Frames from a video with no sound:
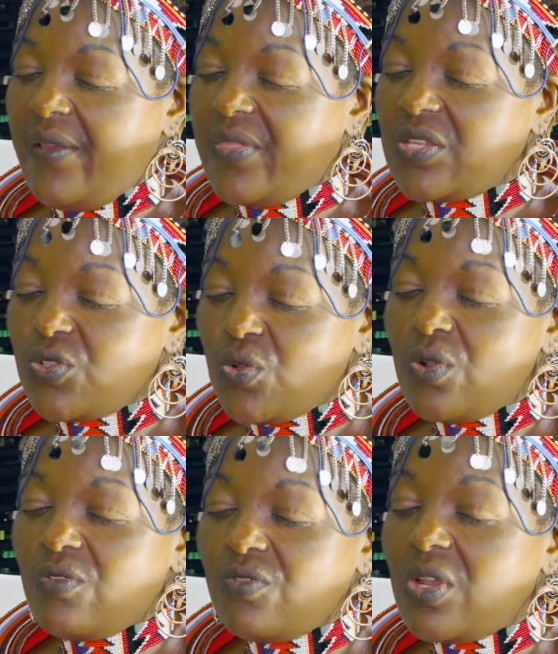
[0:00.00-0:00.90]
the
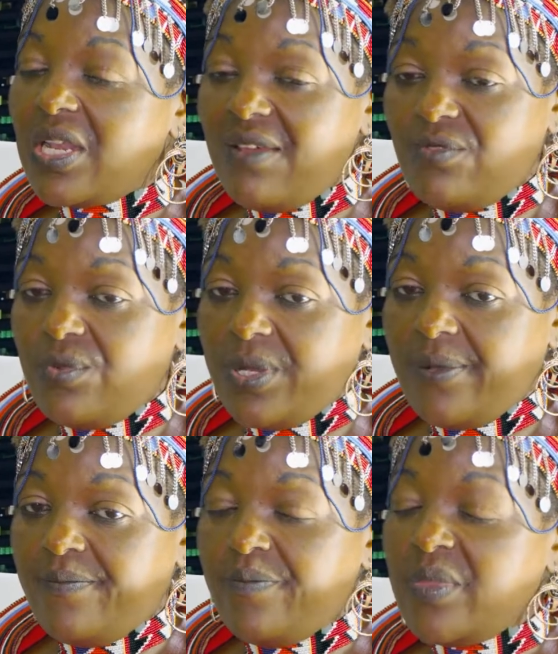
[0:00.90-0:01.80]
soul of your loved one
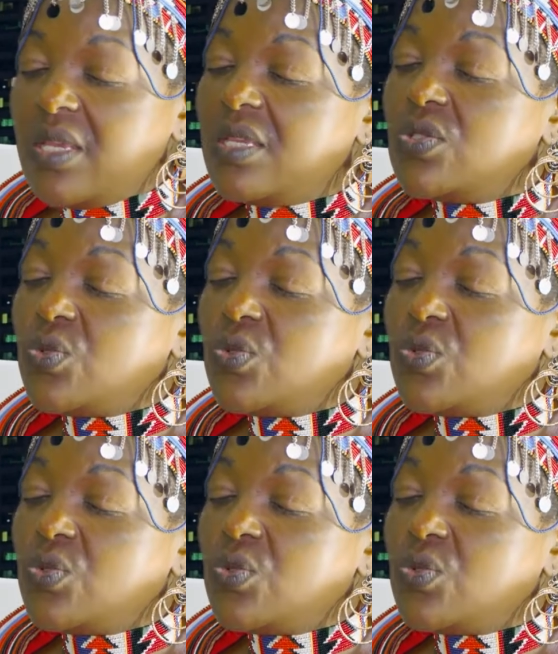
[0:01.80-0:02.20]
is